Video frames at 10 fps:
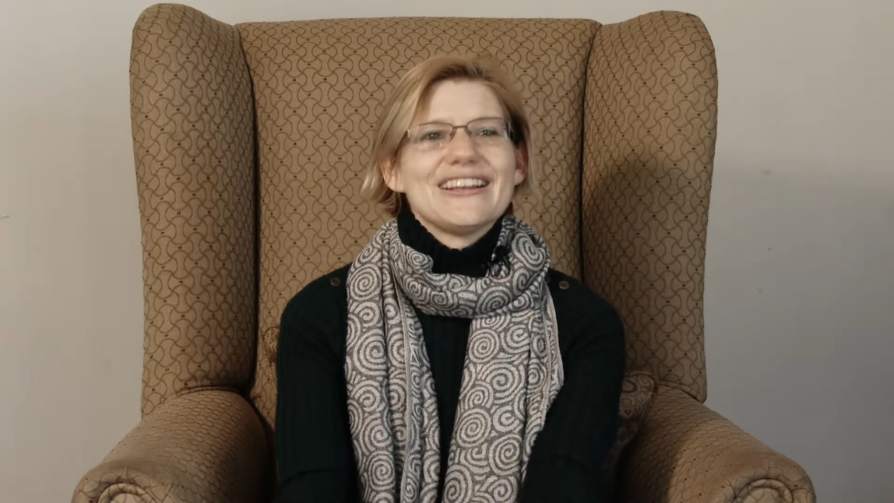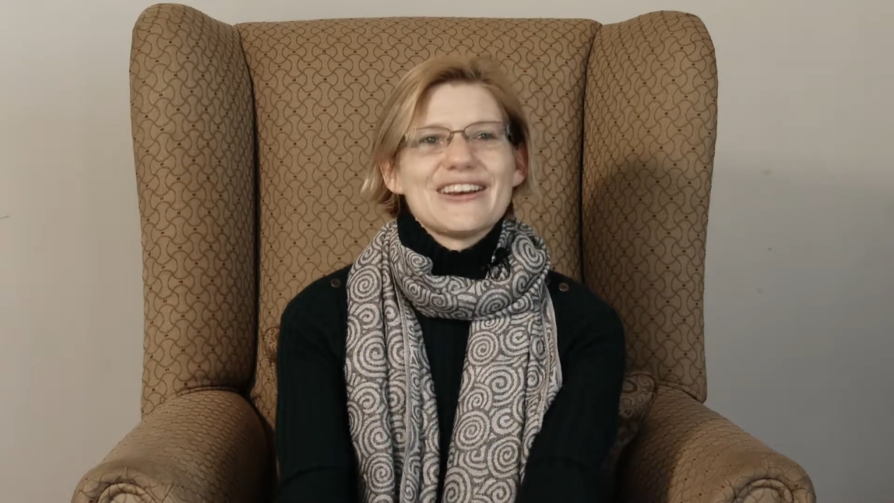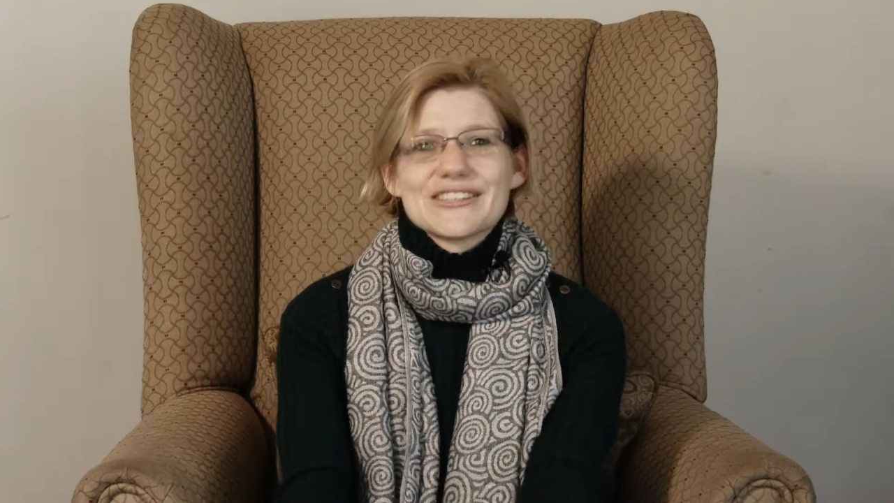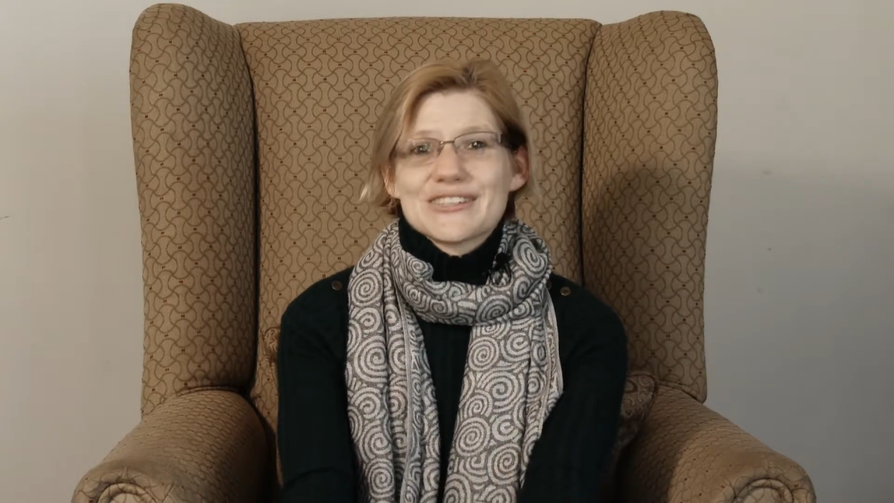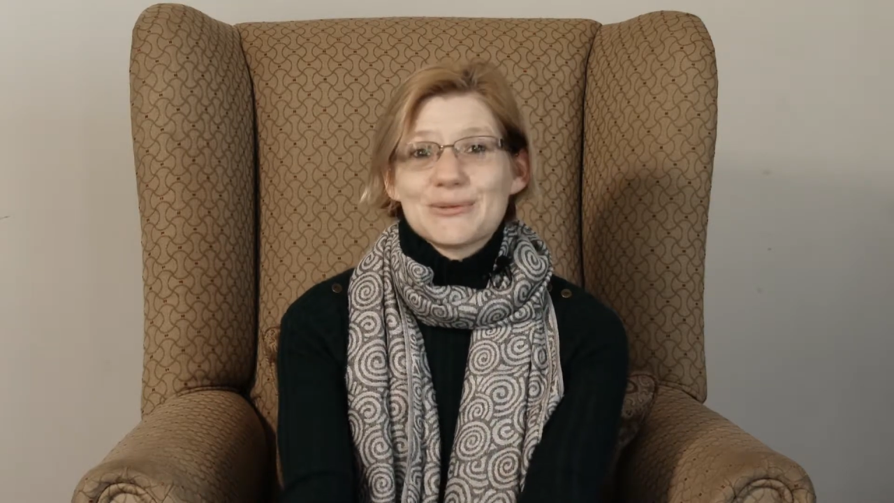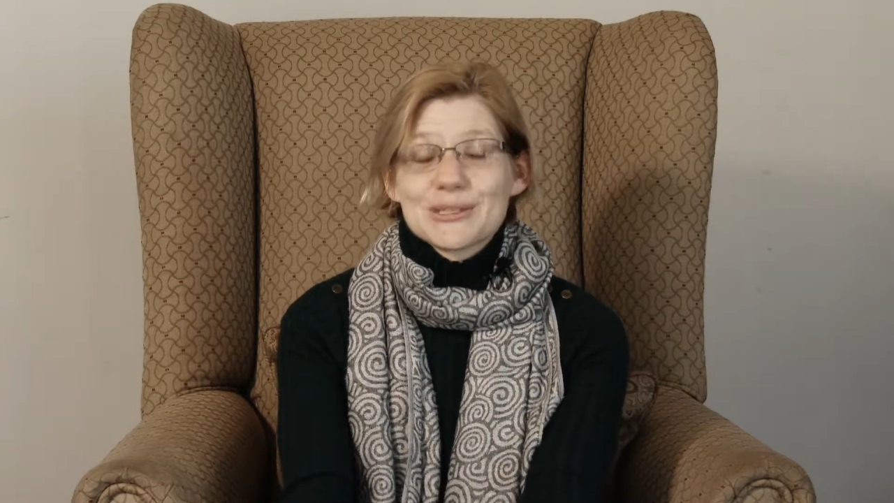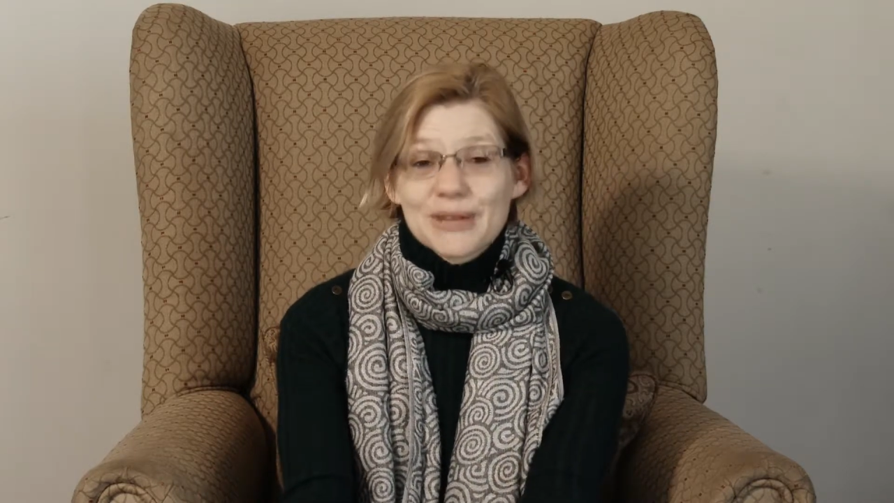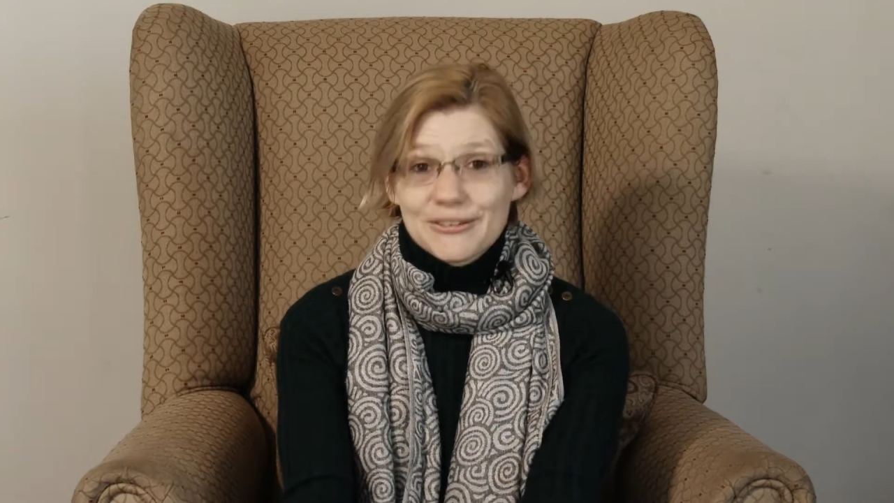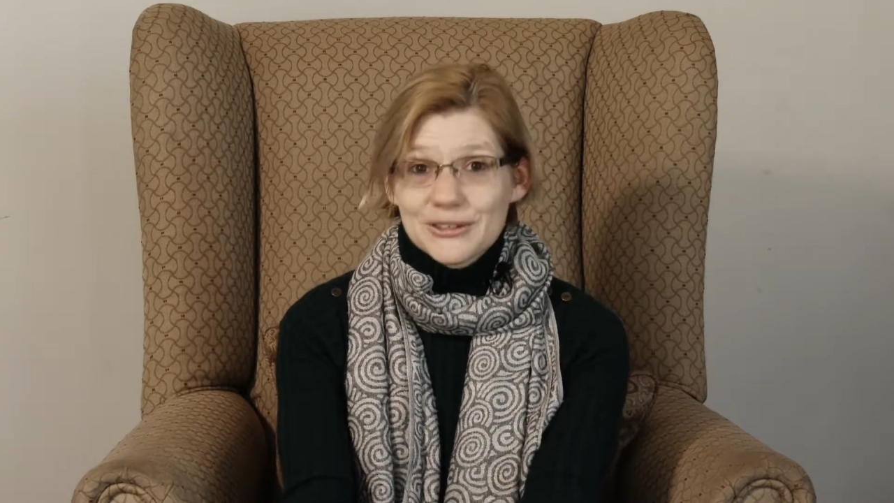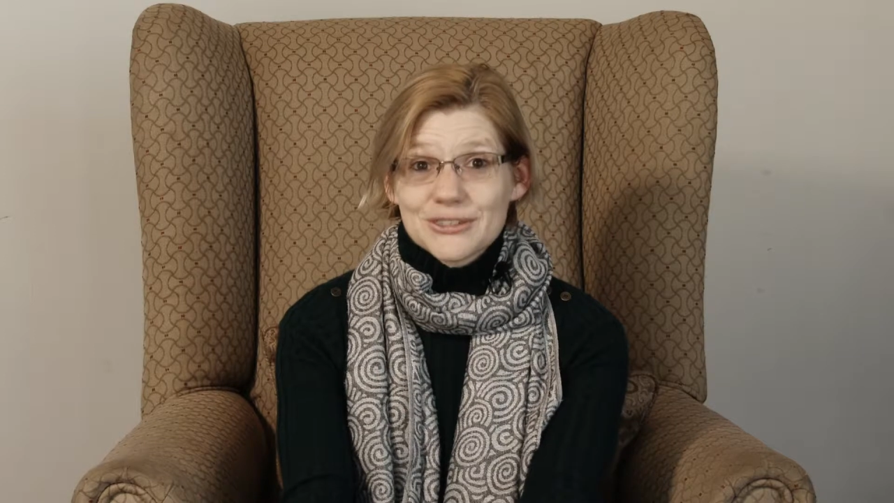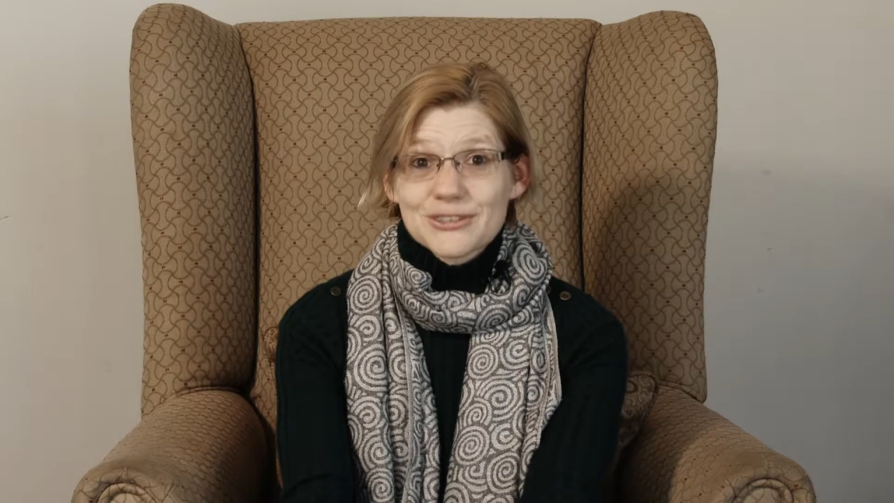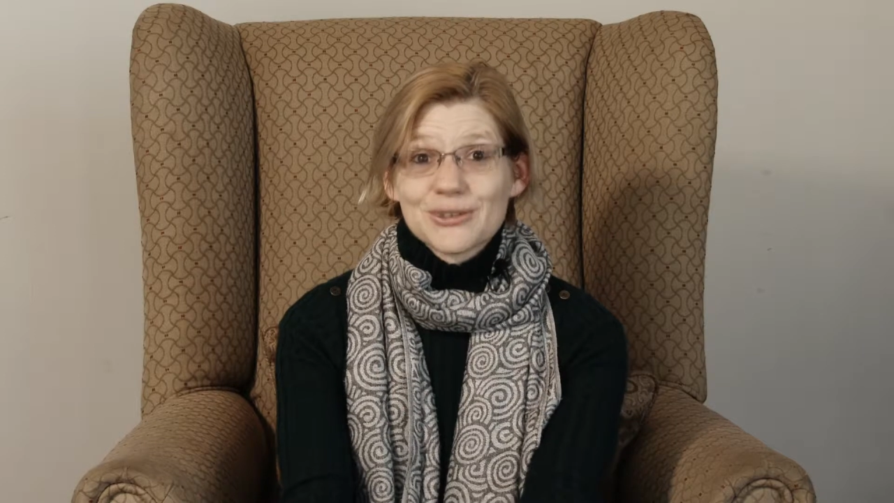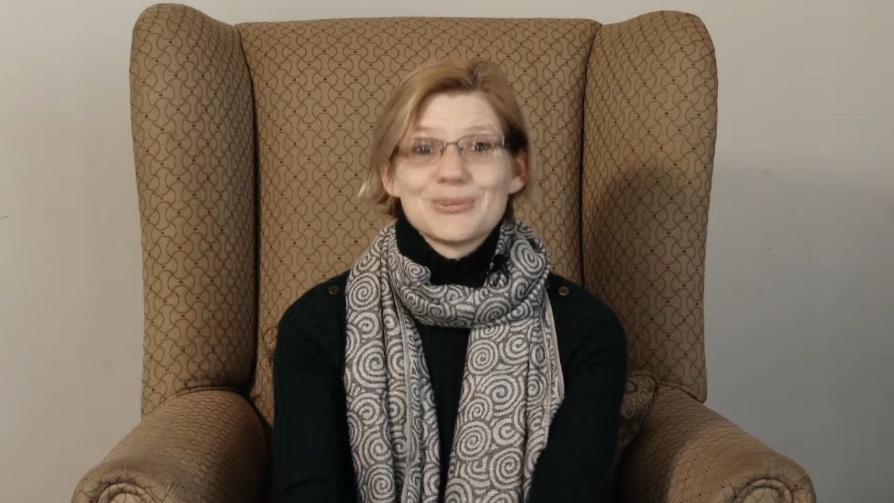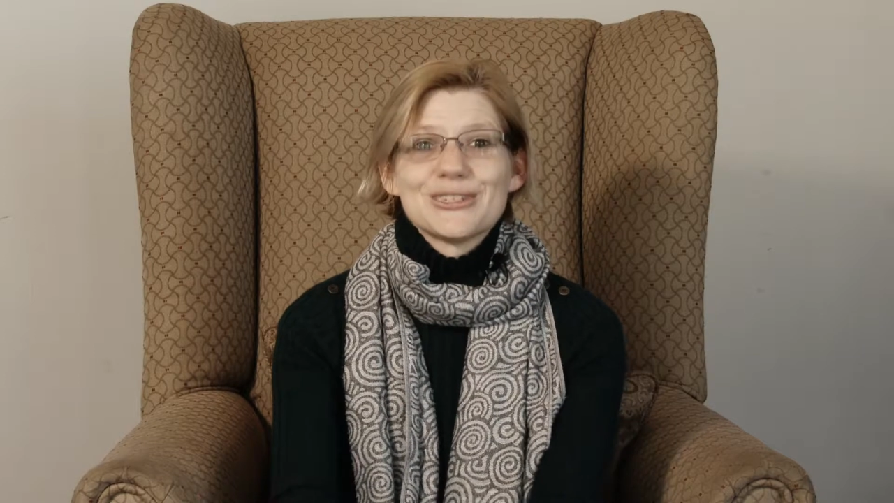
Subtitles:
Last year was my first trip